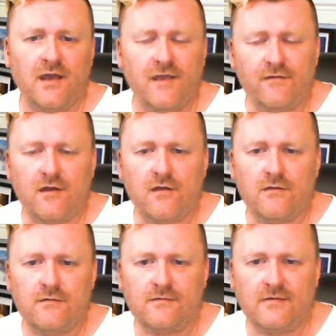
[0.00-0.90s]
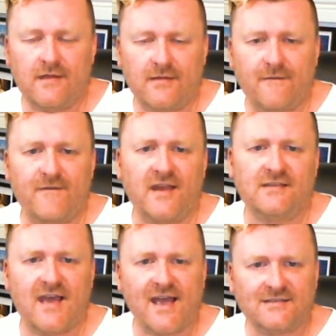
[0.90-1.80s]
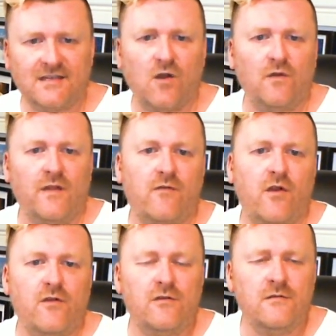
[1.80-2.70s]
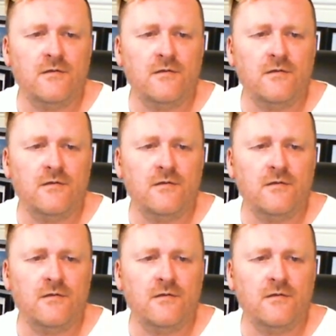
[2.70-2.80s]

even though they're fantastic on their own,